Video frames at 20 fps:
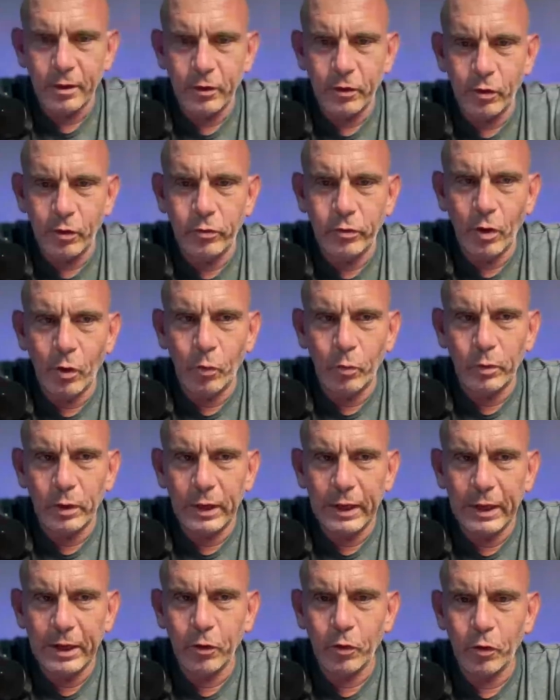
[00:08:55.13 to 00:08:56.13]
You
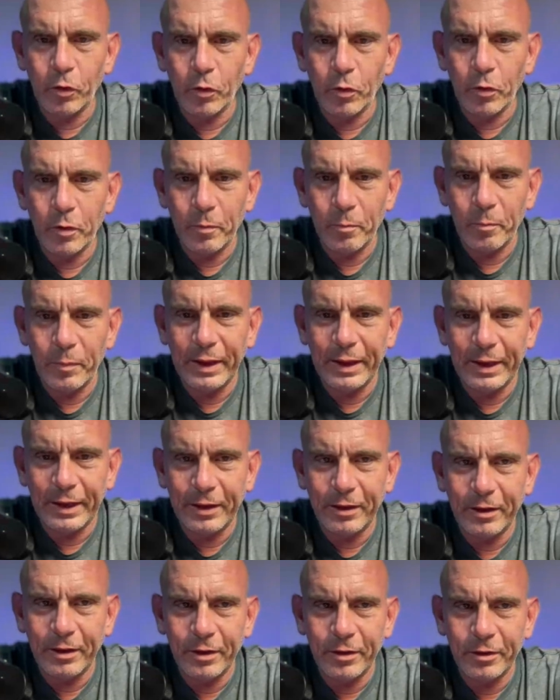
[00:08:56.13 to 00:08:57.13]
don't hear
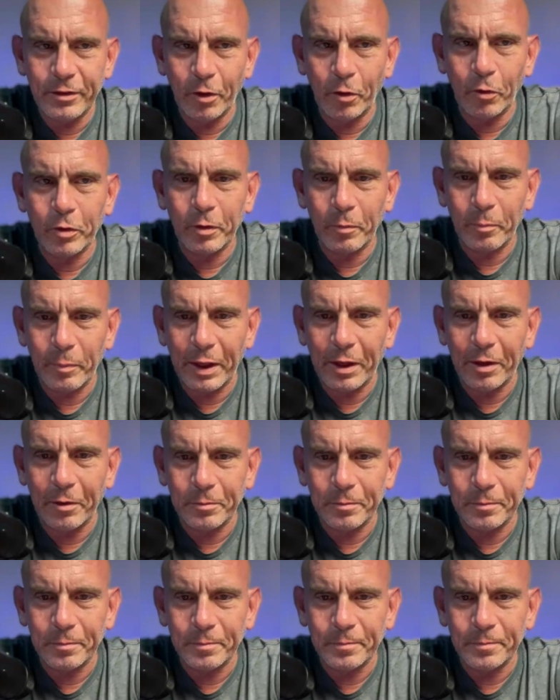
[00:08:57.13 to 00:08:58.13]
me talk
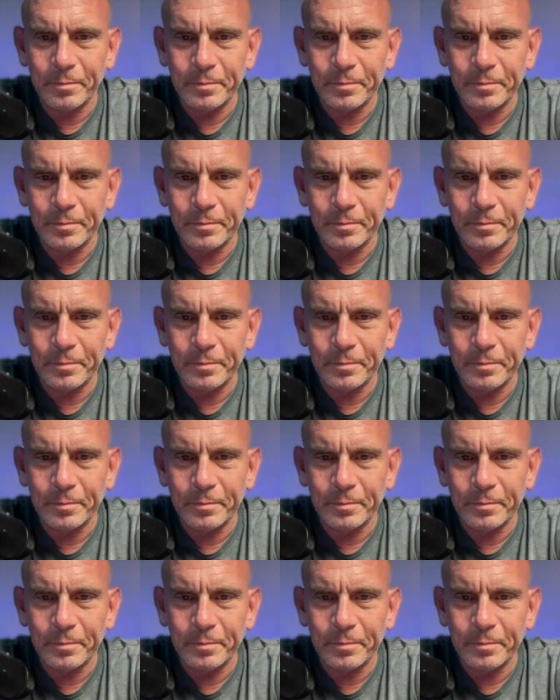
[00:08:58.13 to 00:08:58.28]
about,